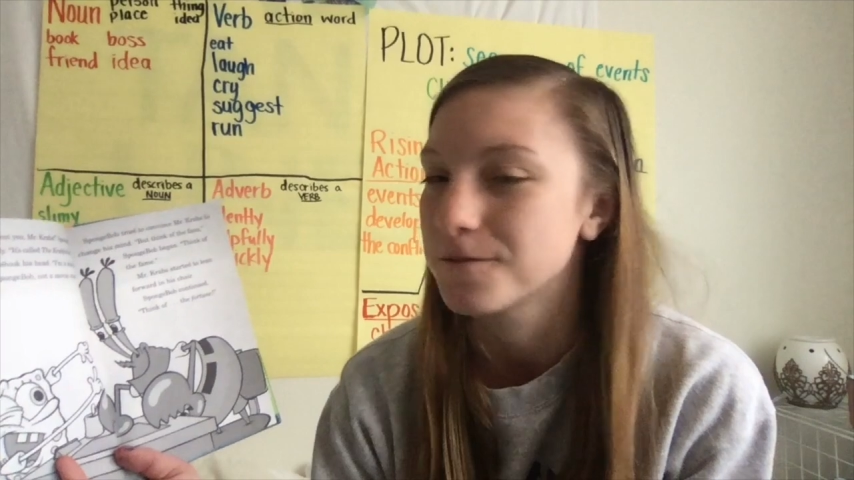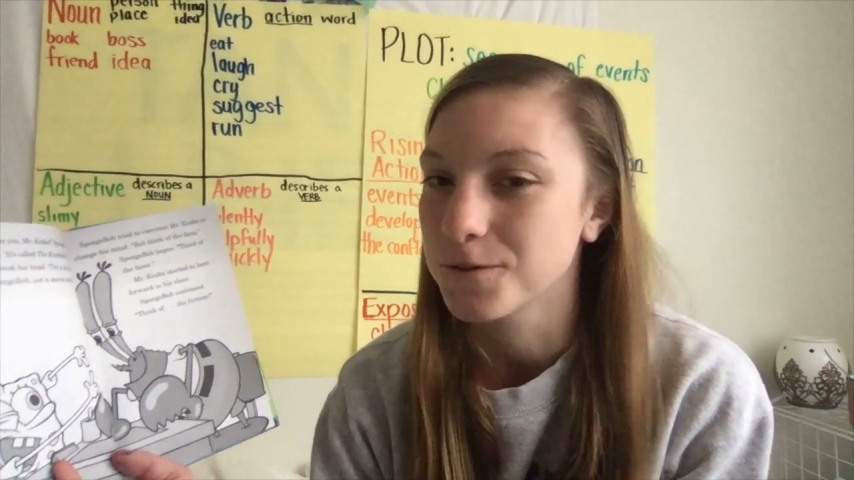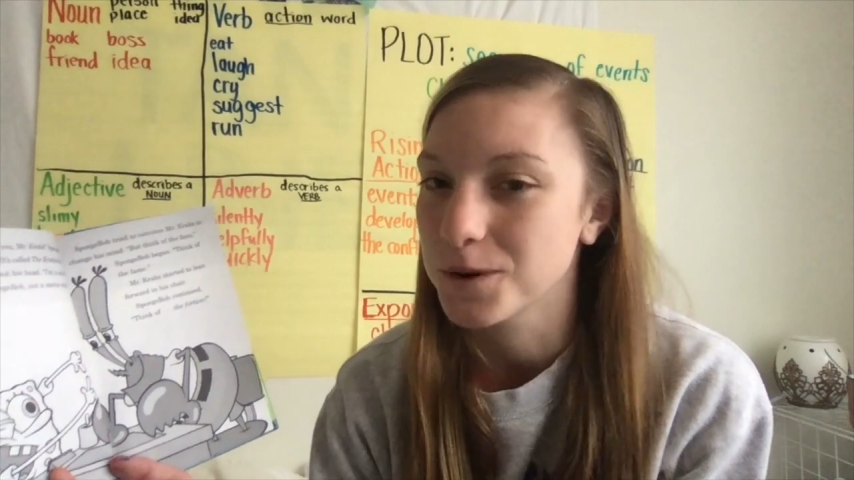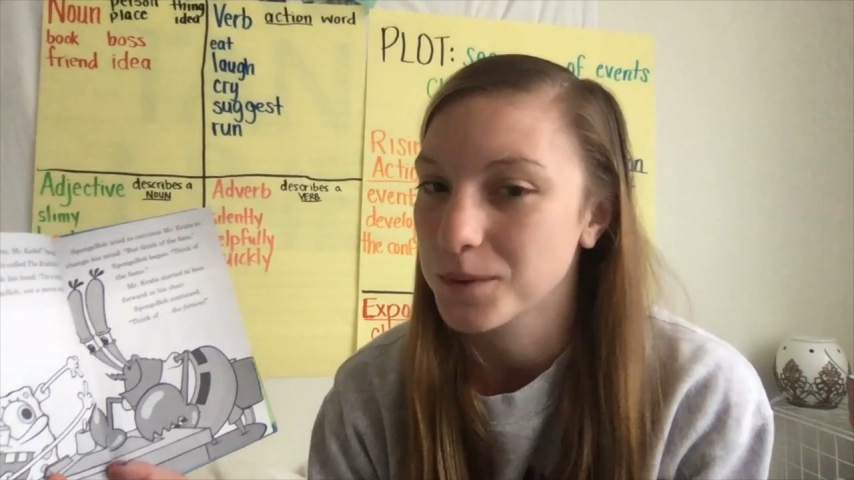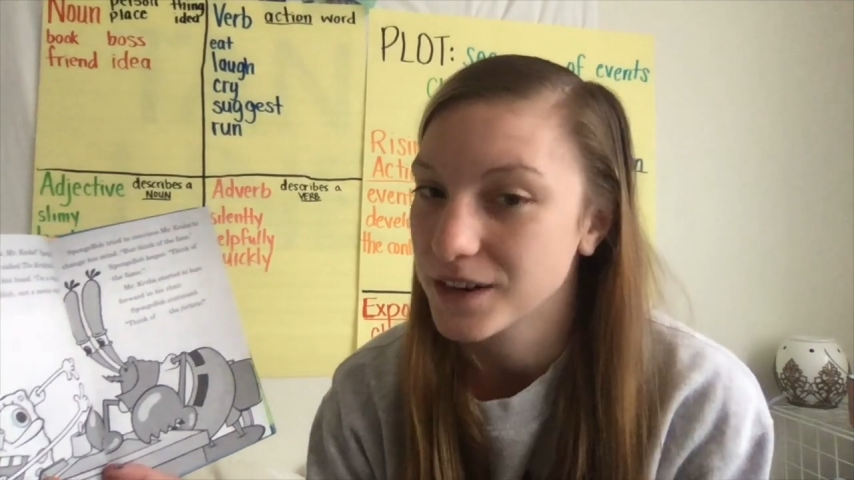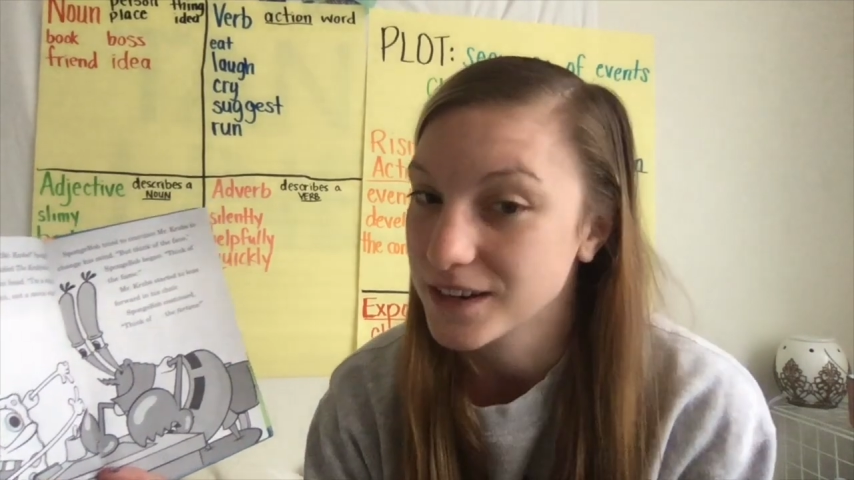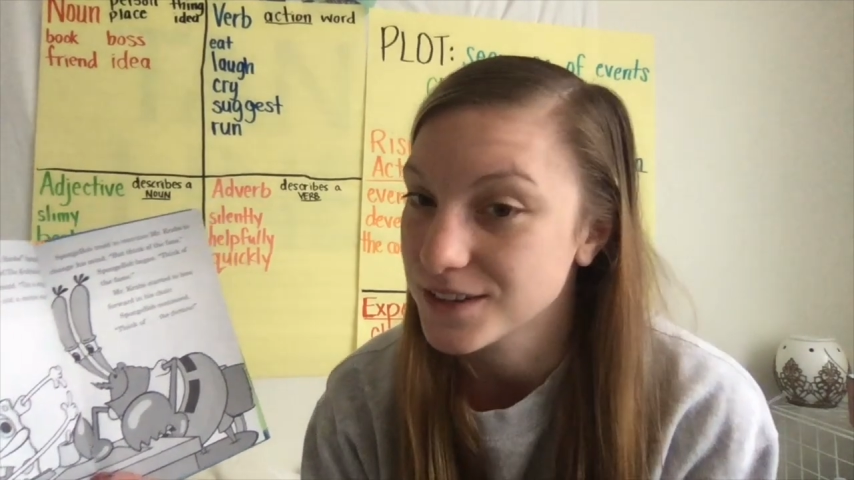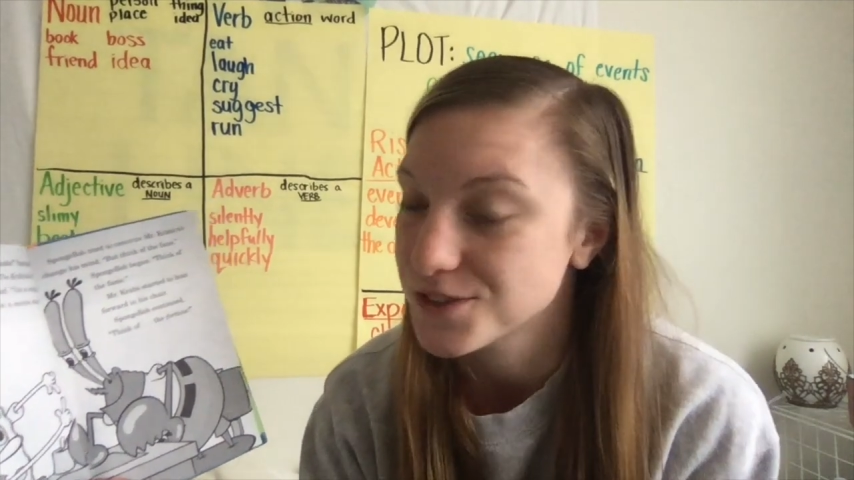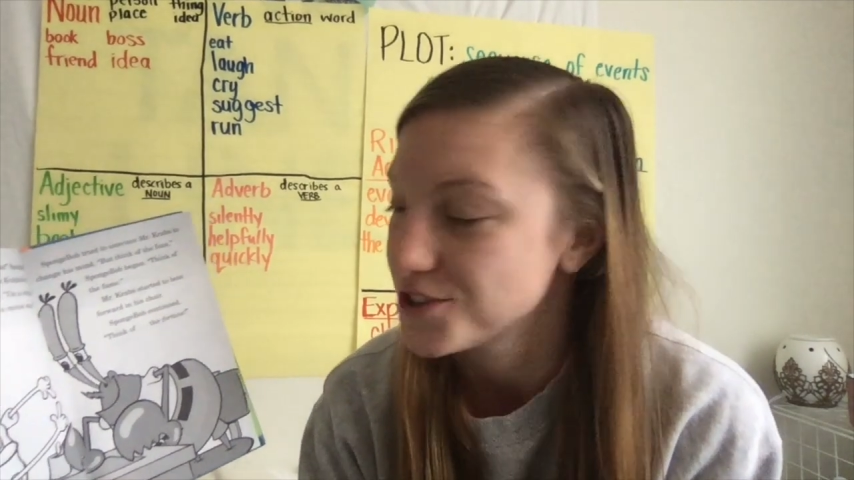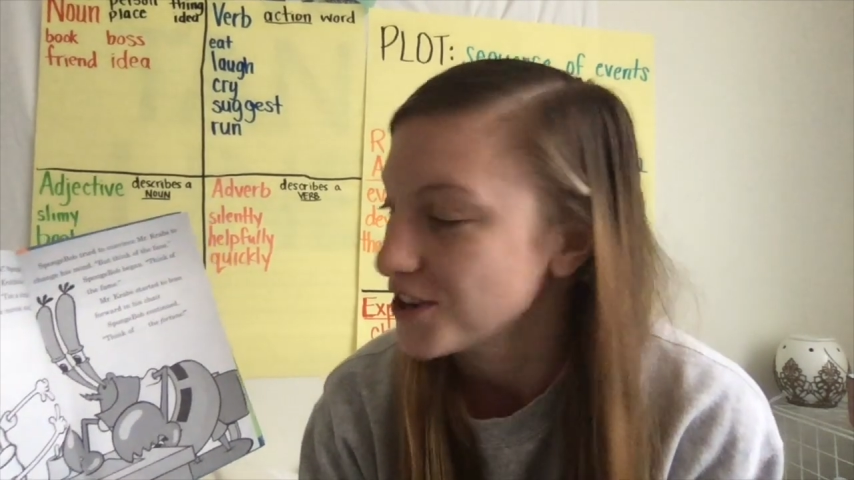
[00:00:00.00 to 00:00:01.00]
forward in
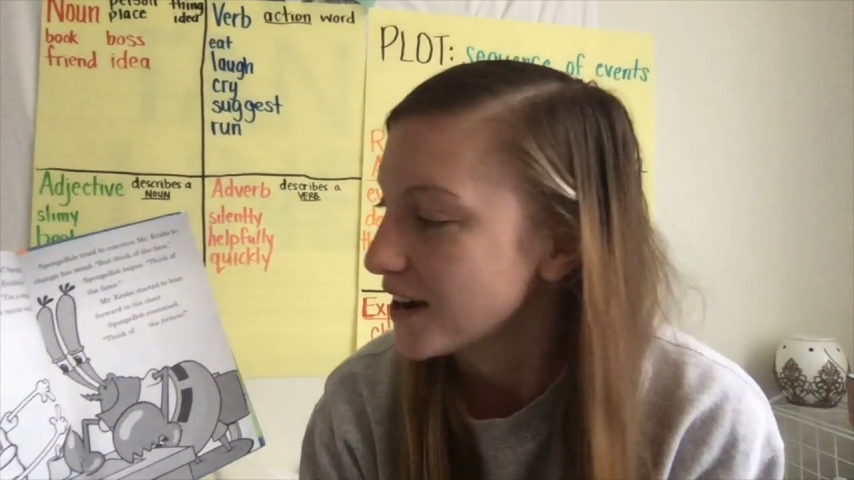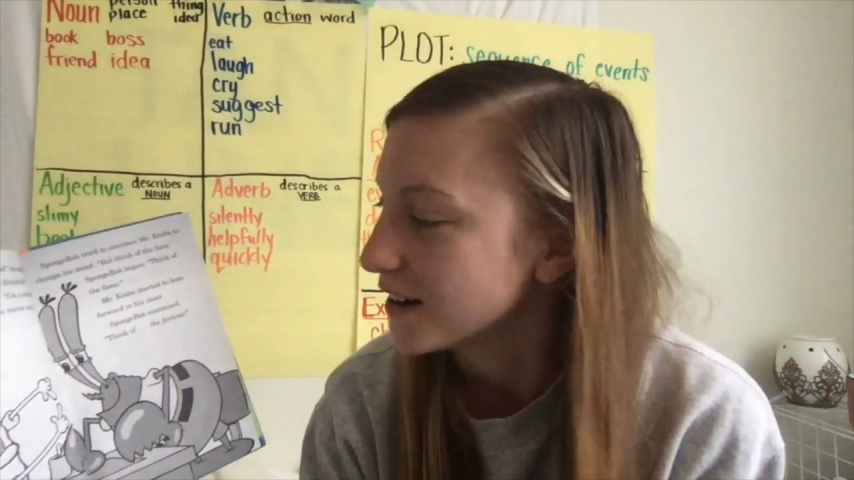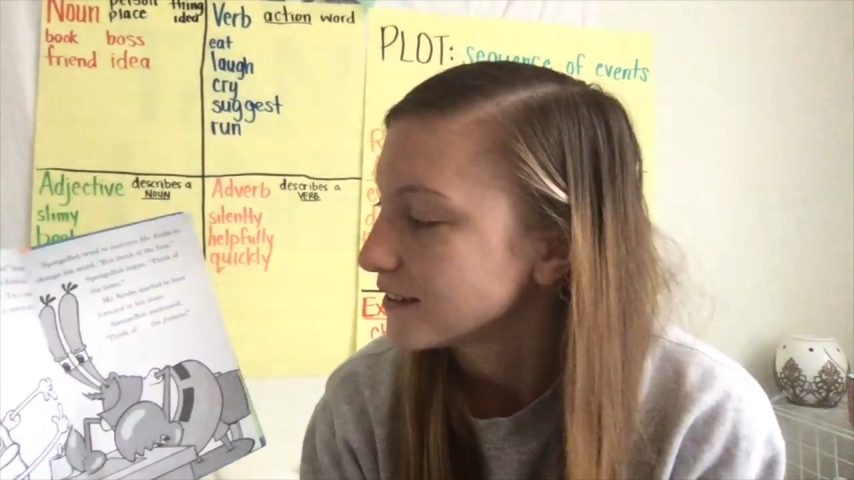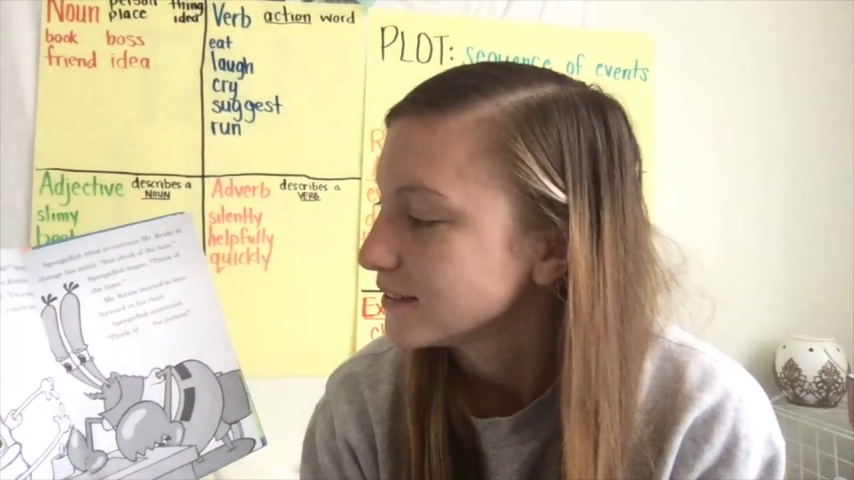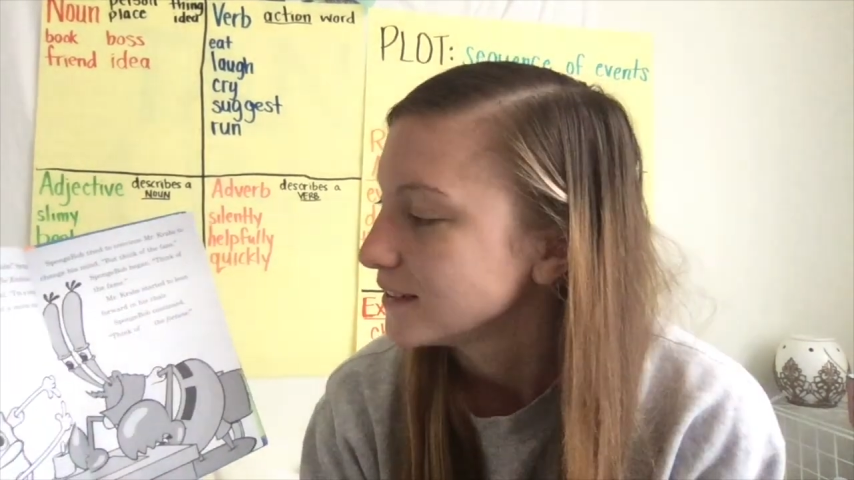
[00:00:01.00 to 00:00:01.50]
his chair.